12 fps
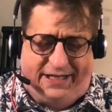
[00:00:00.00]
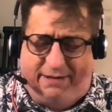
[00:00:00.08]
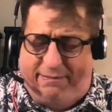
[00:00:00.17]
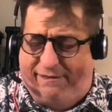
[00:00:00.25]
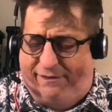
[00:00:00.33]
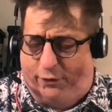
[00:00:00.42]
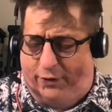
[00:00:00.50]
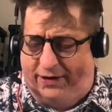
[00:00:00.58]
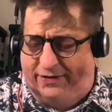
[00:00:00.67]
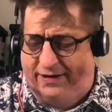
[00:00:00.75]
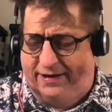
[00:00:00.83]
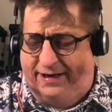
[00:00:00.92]
had before it,
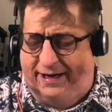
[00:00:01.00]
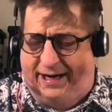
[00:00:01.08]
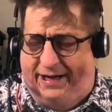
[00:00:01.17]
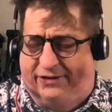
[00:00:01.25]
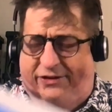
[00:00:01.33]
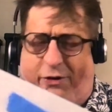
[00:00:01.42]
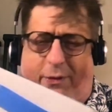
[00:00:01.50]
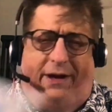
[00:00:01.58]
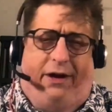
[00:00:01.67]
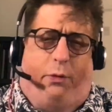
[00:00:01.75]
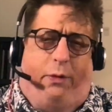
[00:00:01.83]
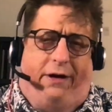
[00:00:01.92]
and it's going in
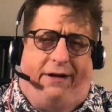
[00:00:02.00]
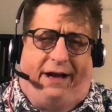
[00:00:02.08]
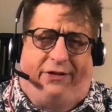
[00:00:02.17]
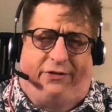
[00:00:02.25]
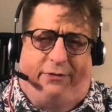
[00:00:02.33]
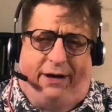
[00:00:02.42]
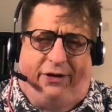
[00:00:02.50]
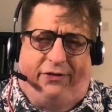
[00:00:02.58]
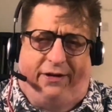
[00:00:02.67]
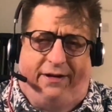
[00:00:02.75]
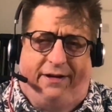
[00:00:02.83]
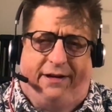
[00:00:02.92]
a weird-ass
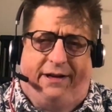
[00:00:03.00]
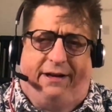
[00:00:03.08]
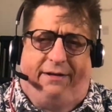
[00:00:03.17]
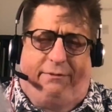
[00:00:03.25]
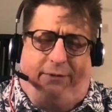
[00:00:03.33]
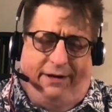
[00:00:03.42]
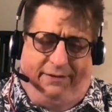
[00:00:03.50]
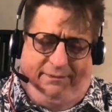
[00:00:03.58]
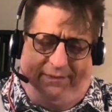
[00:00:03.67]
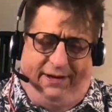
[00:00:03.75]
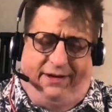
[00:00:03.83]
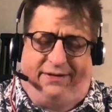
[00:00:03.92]
direction where
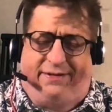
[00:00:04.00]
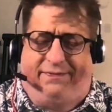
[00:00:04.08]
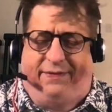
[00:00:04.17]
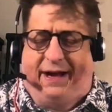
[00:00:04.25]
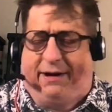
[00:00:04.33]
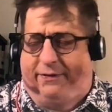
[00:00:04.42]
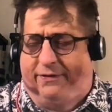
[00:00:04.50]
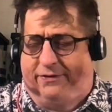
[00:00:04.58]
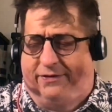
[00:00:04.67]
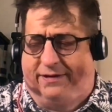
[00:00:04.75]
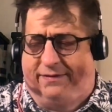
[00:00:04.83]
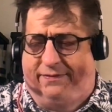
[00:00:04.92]
it's now there's
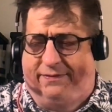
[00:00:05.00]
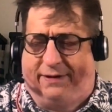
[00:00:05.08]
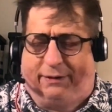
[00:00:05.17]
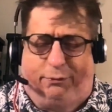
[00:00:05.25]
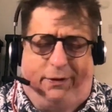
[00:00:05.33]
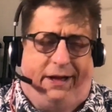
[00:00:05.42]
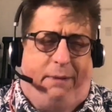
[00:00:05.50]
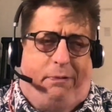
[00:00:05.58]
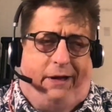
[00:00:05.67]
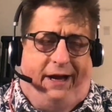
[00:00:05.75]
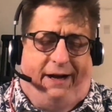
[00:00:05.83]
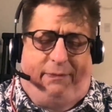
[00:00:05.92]
the, like really
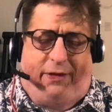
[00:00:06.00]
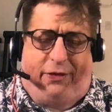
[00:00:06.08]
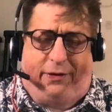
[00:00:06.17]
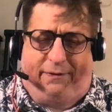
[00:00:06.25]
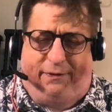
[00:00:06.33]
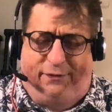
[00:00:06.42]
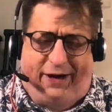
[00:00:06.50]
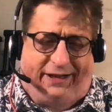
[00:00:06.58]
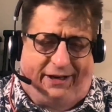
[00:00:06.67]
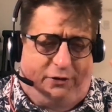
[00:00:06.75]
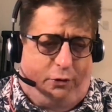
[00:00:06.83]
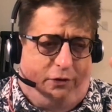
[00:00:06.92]
playing up the fact
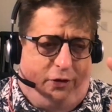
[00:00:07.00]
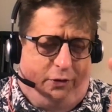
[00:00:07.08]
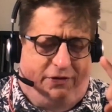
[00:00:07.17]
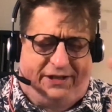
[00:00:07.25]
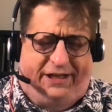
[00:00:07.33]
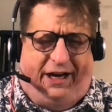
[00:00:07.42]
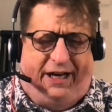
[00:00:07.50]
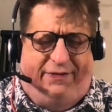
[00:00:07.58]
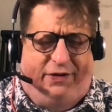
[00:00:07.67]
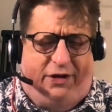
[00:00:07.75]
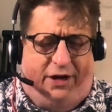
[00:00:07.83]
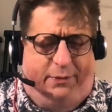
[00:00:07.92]
that Thor is the god of
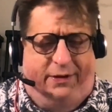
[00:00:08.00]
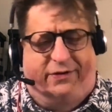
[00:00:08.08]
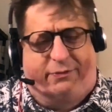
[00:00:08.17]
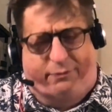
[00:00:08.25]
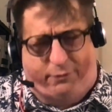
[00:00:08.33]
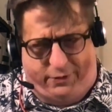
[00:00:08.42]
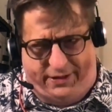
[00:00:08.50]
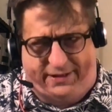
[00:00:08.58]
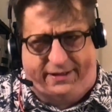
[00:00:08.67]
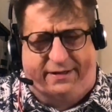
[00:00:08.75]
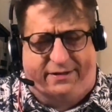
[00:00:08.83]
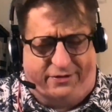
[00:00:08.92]
it all, which was
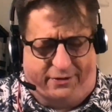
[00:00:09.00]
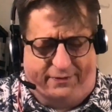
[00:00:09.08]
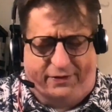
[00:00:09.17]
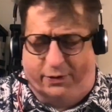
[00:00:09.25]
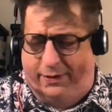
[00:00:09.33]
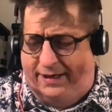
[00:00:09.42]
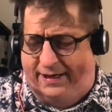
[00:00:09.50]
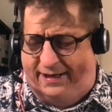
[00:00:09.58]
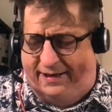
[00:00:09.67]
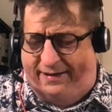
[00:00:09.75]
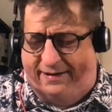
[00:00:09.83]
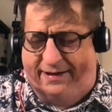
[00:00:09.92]
sort of going
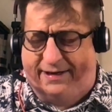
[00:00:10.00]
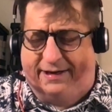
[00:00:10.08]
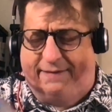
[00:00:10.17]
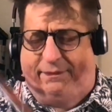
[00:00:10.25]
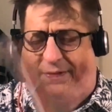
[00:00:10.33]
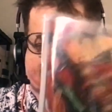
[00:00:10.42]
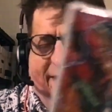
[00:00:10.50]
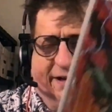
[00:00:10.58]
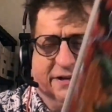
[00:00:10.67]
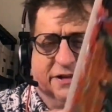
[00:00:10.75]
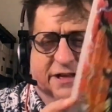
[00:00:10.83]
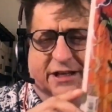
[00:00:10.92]
on, taken
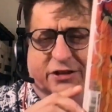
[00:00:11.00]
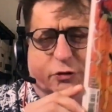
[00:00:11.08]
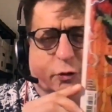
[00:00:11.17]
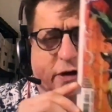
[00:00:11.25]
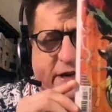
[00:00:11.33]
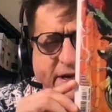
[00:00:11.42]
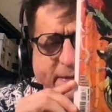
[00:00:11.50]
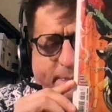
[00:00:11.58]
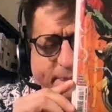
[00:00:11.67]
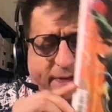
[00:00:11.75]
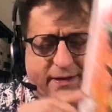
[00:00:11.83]
to the extreme.